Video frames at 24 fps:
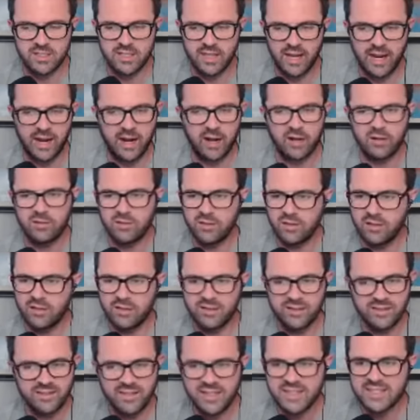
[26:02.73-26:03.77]
thing. I go,
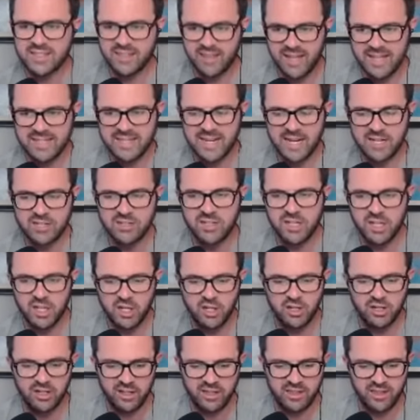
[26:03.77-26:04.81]
uh, listen, that's actually a
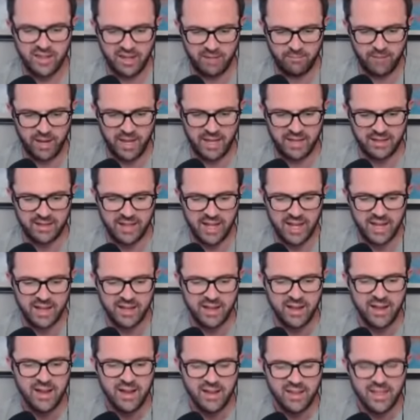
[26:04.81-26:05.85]
good thing, man. Like
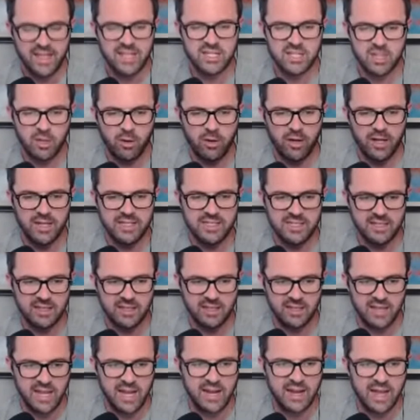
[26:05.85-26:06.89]
that's showing us that
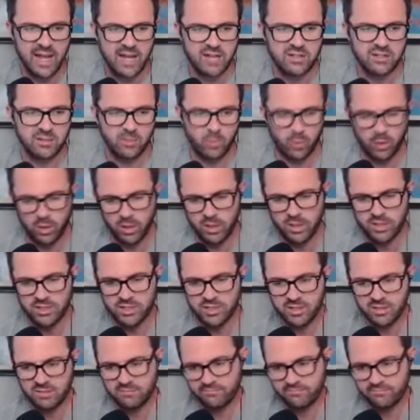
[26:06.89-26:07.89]
the data actually works